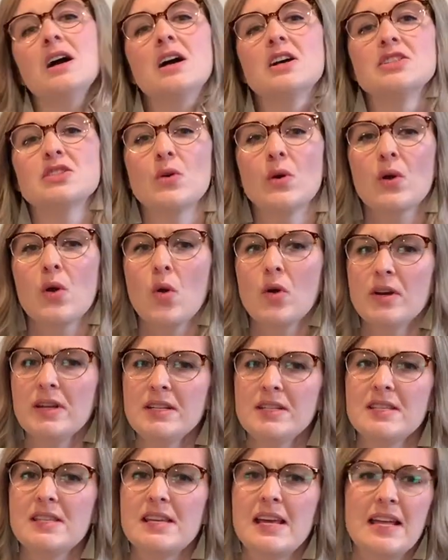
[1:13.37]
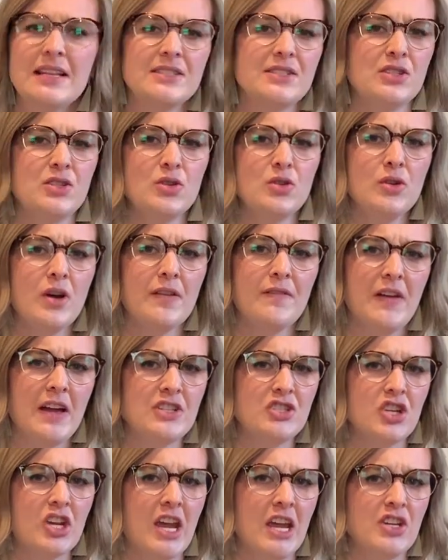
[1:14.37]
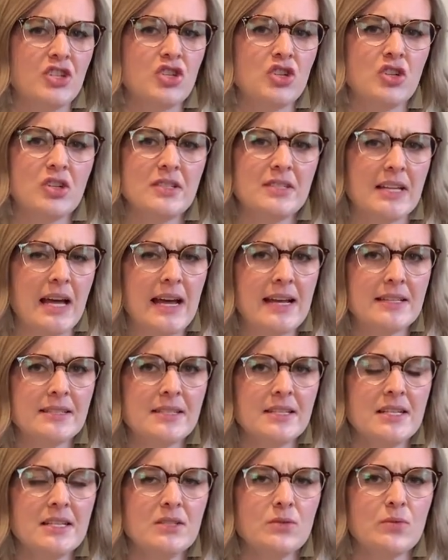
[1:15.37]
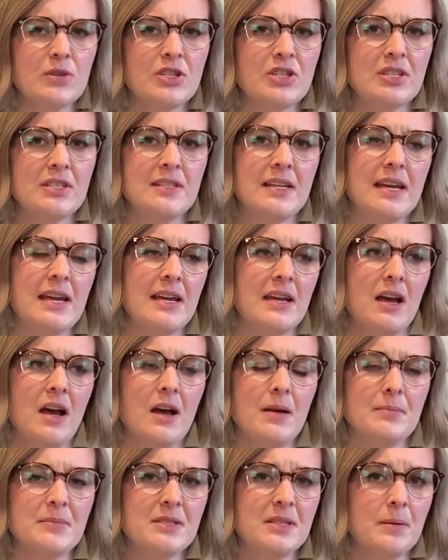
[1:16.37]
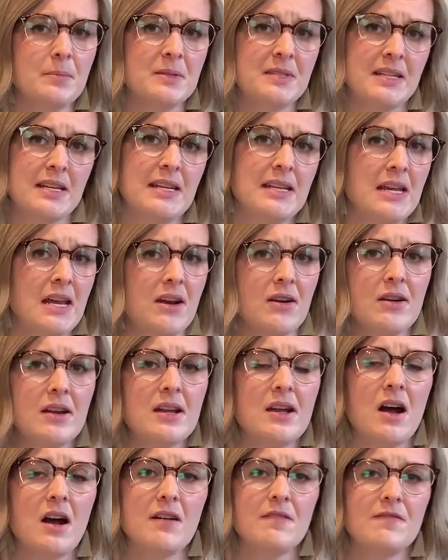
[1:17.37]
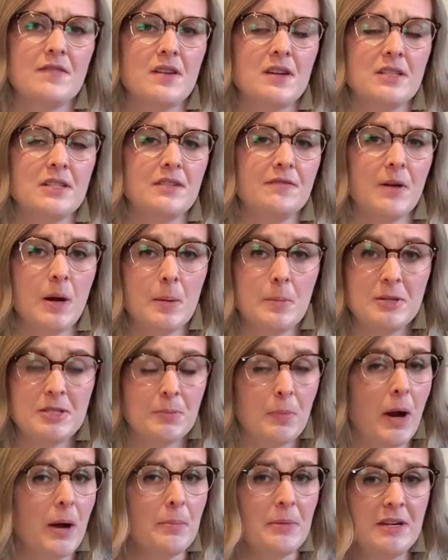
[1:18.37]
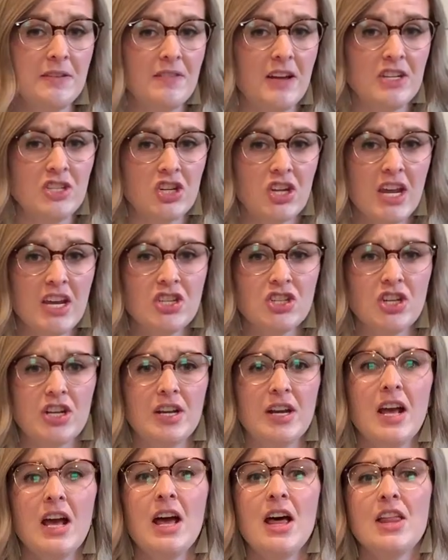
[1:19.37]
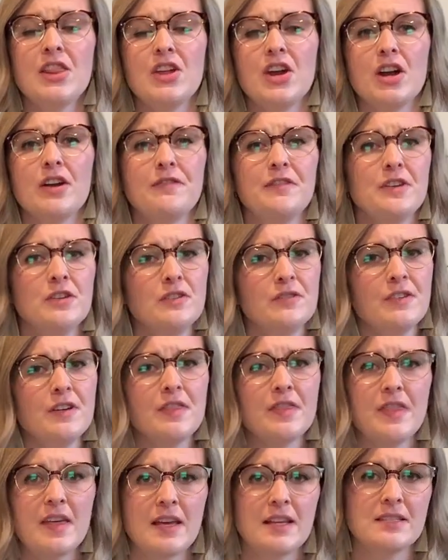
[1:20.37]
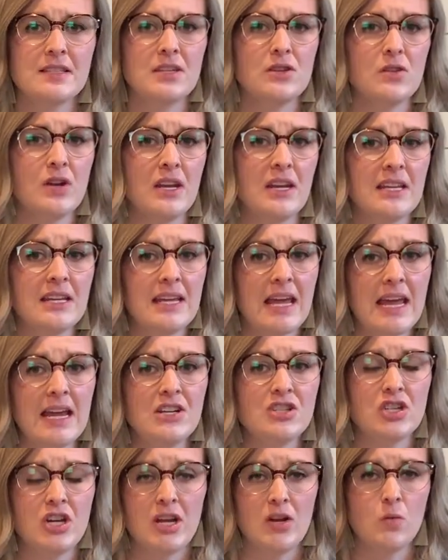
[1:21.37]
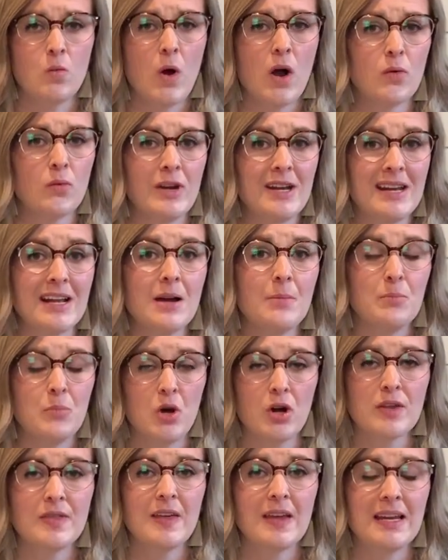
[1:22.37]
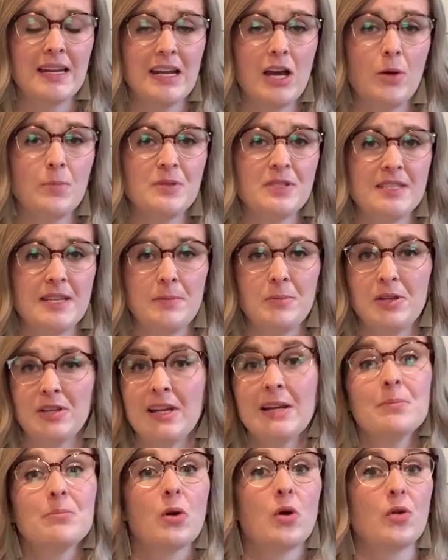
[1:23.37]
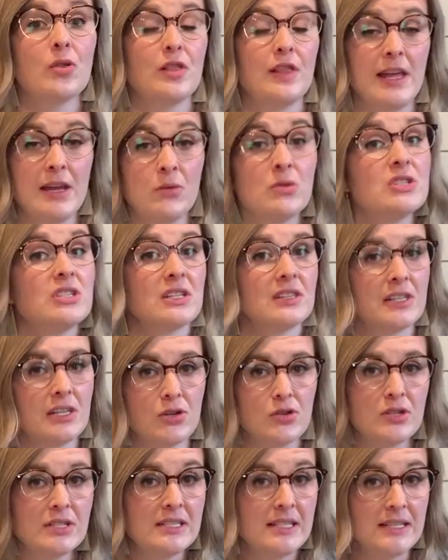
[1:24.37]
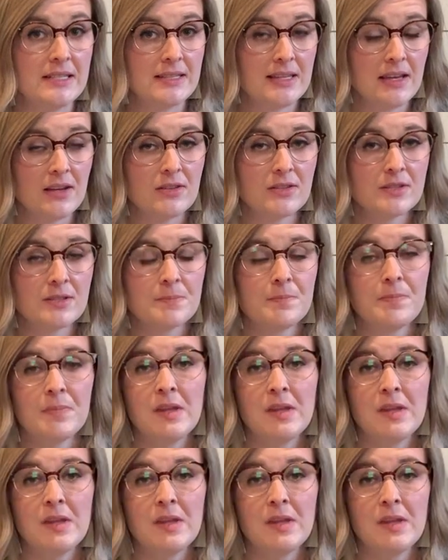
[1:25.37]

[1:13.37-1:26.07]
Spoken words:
So according to the Institute of Educational Sciences, which is a subsidiary of the Department of Education, there are a few different things that you can engage in while reading a book that can help stimulate both language and literacy skills.